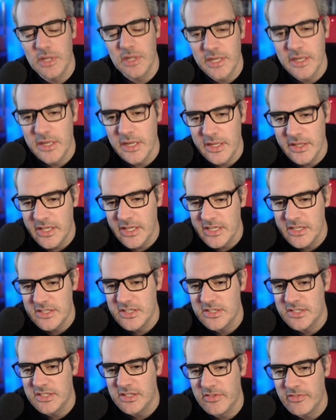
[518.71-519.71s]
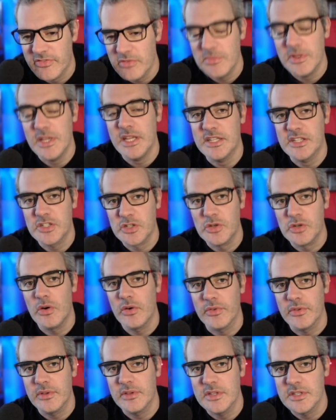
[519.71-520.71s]
And for me, it's
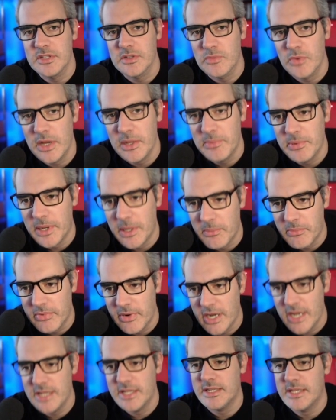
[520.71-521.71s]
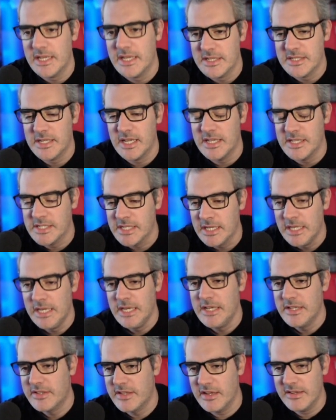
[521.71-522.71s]
gone as a Wipeout brand in that sense.
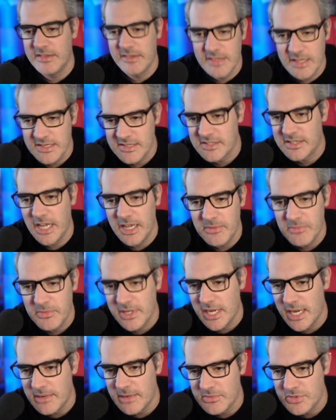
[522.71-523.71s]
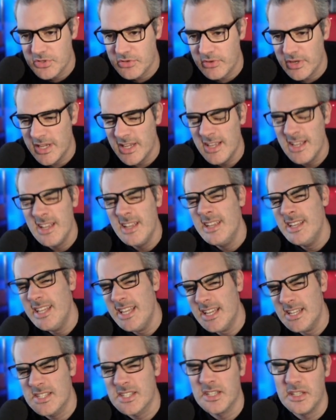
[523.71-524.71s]
Does this game capture it?
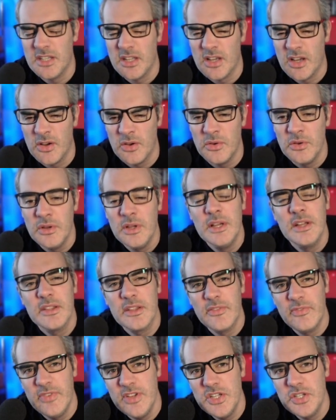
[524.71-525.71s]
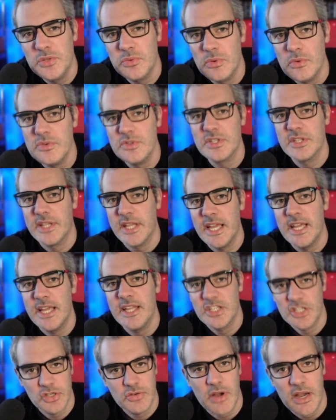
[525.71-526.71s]
Yes and no. The visuals are there,
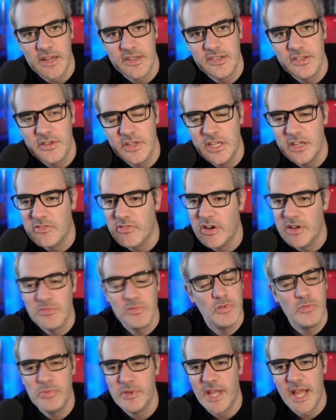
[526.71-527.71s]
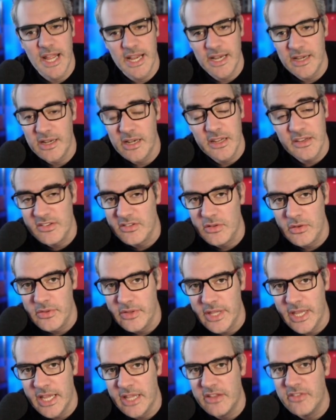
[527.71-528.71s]
the tracks look incredible, but the handling's not
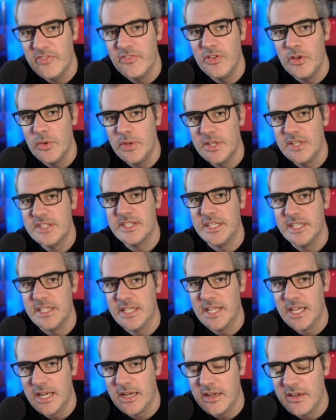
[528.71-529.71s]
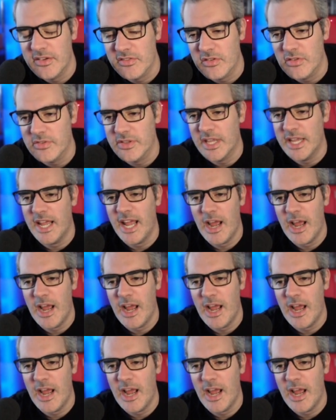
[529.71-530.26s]
there. The fluidity in the handling's not there.